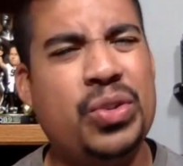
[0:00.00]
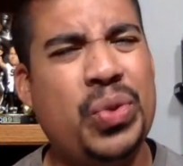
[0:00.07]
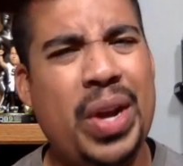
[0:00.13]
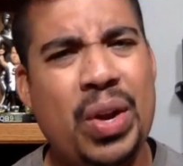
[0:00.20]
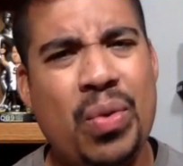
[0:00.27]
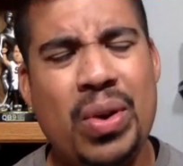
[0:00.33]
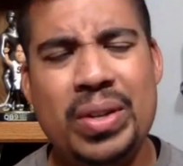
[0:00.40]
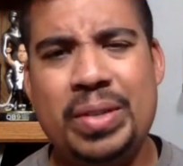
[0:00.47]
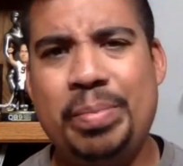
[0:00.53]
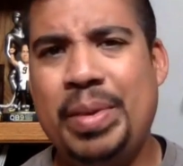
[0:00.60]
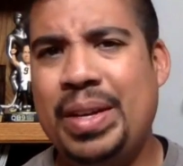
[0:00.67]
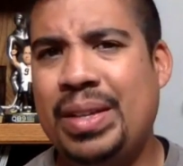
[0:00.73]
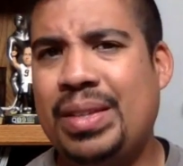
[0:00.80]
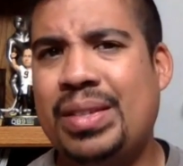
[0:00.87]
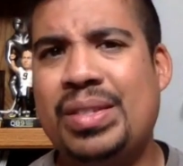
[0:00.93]
Traquan
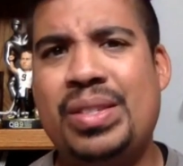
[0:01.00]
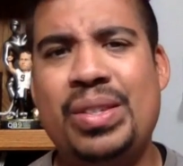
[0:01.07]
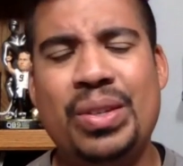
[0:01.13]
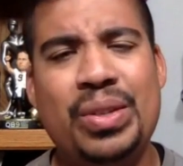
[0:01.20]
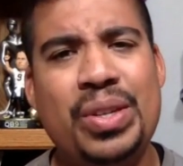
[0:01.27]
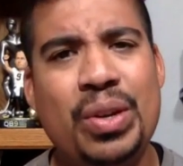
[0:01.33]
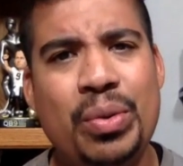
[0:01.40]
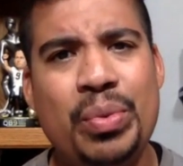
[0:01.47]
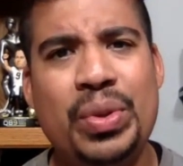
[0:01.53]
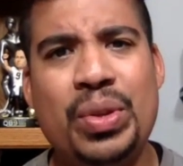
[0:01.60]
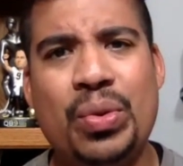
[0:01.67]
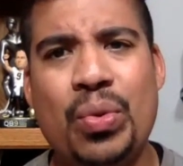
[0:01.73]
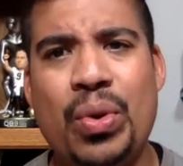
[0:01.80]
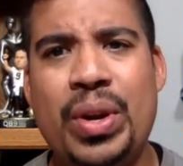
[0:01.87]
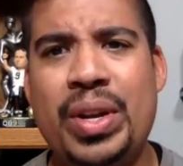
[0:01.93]
Smith, still dealing with
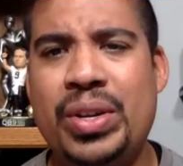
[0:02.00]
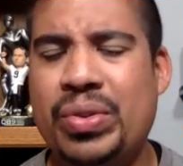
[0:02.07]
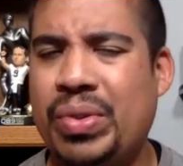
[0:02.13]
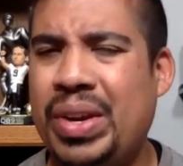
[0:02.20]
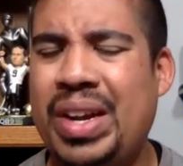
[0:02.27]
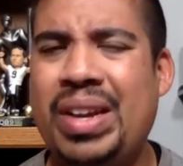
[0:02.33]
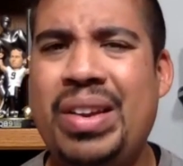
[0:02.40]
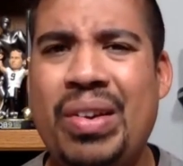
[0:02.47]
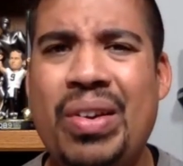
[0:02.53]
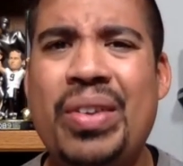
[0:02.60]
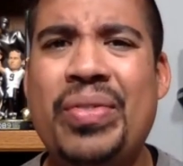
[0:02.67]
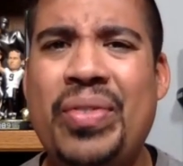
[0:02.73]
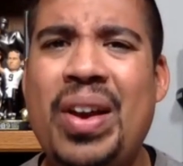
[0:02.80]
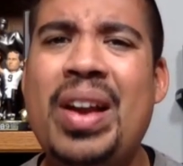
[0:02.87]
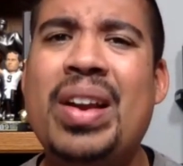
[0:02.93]
a groin injury, and you're
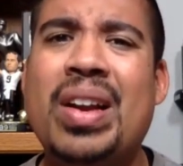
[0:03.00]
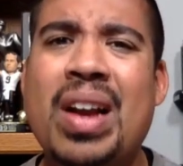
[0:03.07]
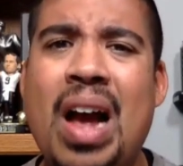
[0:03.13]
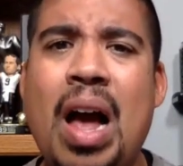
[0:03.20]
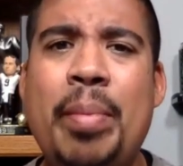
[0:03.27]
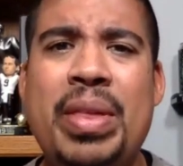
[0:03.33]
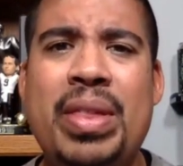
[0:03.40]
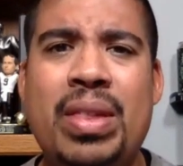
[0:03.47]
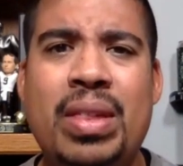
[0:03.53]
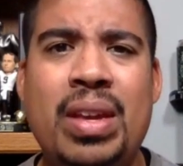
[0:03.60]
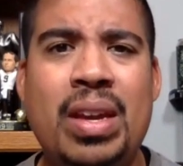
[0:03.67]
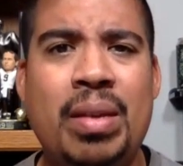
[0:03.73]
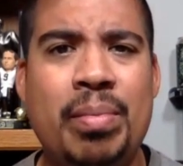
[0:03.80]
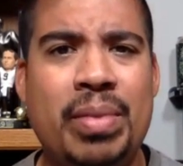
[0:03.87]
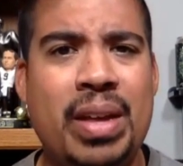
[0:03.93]
going to find a common
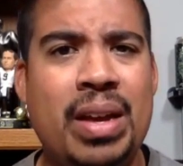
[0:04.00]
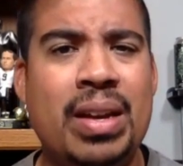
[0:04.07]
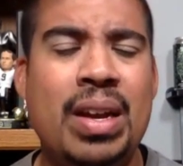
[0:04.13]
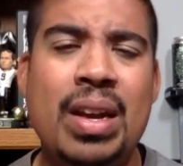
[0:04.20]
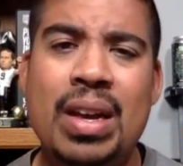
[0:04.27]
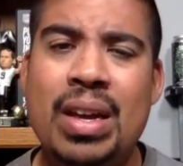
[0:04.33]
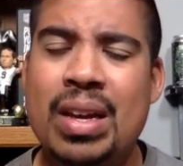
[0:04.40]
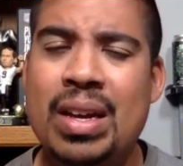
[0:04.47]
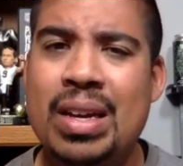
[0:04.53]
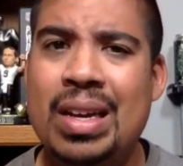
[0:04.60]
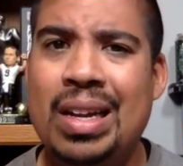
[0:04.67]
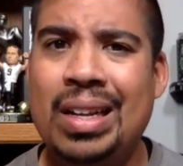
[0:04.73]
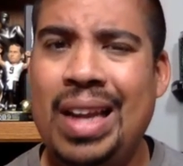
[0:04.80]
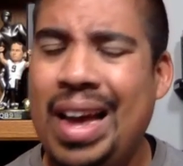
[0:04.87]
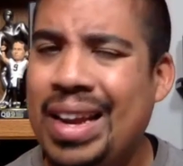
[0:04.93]
theme that
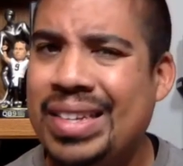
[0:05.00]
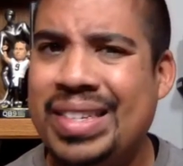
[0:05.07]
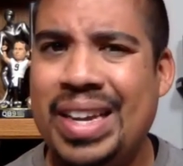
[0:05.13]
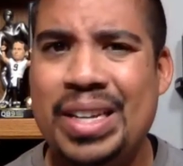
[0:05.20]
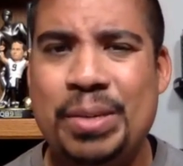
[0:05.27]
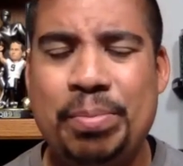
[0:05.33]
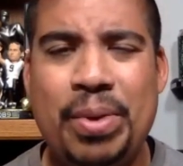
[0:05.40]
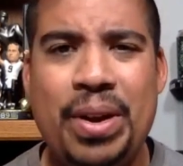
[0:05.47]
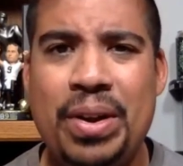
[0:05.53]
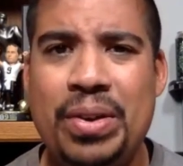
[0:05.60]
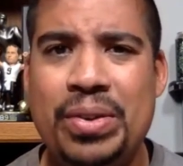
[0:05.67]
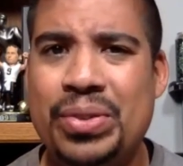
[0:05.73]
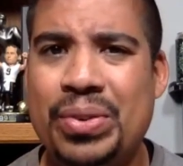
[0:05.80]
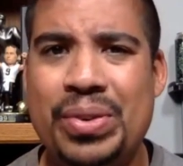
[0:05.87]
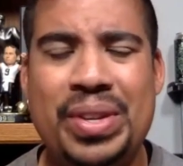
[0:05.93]
a lot of Saints
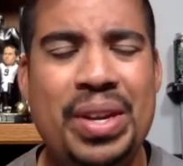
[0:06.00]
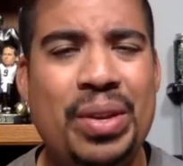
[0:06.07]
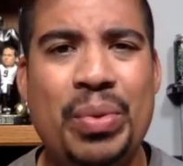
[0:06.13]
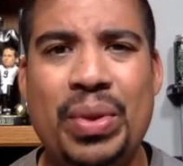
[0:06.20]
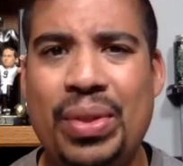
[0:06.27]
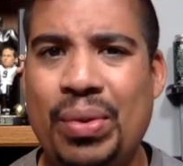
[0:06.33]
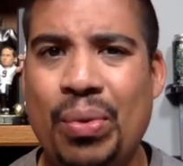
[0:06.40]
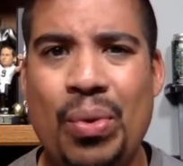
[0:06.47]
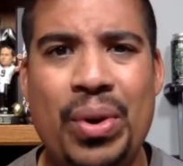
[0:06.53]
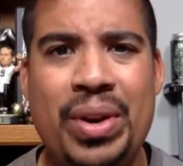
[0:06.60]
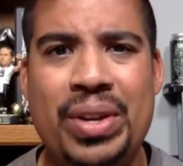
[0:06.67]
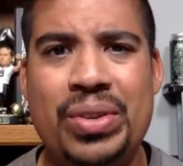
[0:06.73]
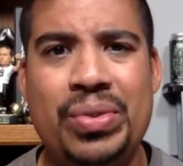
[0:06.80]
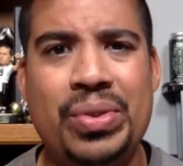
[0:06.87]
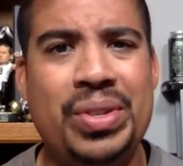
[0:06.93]
players are dealing with
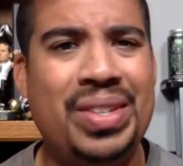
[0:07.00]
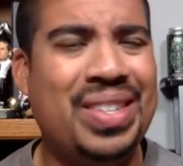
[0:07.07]
groin injuries.